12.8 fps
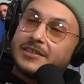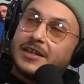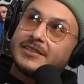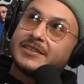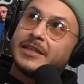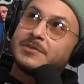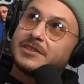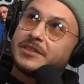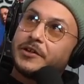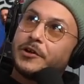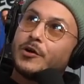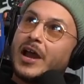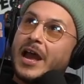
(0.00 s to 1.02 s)
same
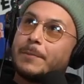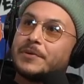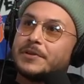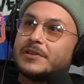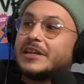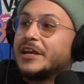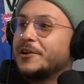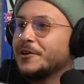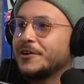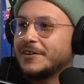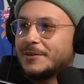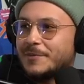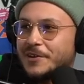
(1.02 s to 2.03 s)
scenario happened later
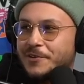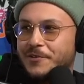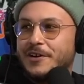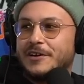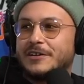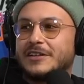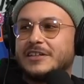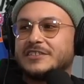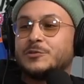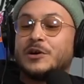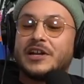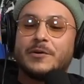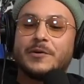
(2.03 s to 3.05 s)
in my career. Right. Because
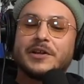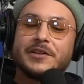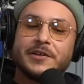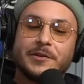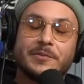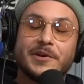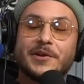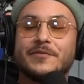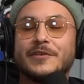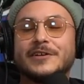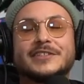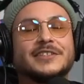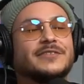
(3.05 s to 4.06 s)
one, I would have done a better
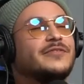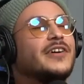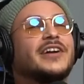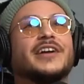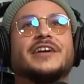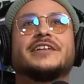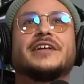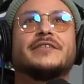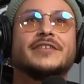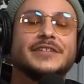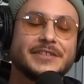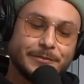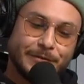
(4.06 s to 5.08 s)
verse. Because fuck, I hate that
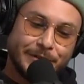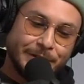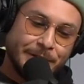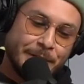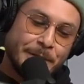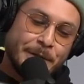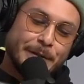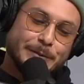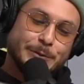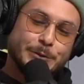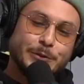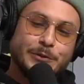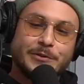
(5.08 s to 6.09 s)
verse. One,
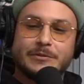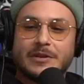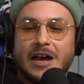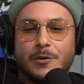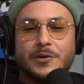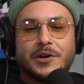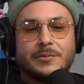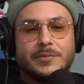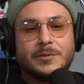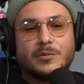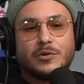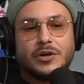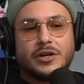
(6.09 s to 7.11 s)
two, I would have been
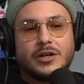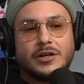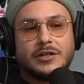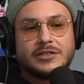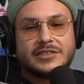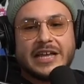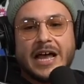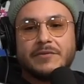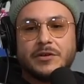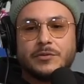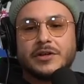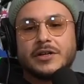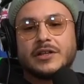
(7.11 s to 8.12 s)
more savvy
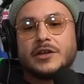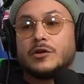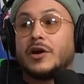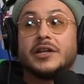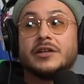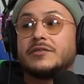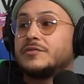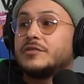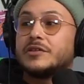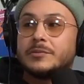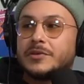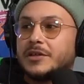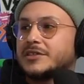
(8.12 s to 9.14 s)
with it. Like, no, I need a fully
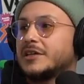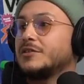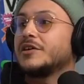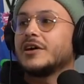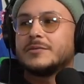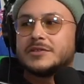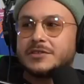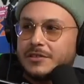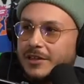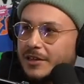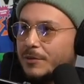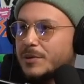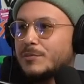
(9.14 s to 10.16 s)
mix. I don't care how much it
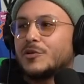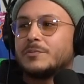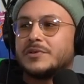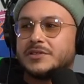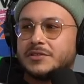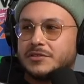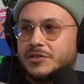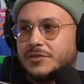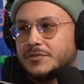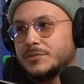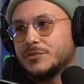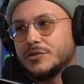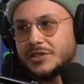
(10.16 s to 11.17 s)
like. I'll be more business
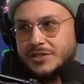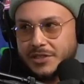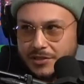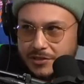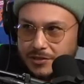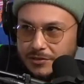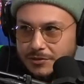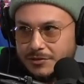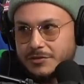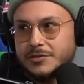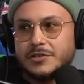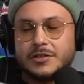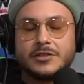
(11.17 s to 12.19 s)
driven, more intentional.
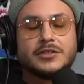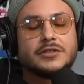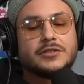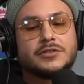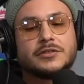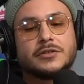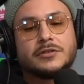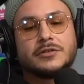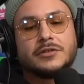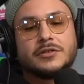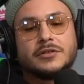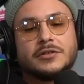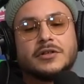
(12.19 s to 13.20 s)
You know. So
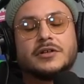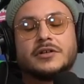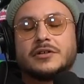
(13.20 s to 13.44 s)
yeah.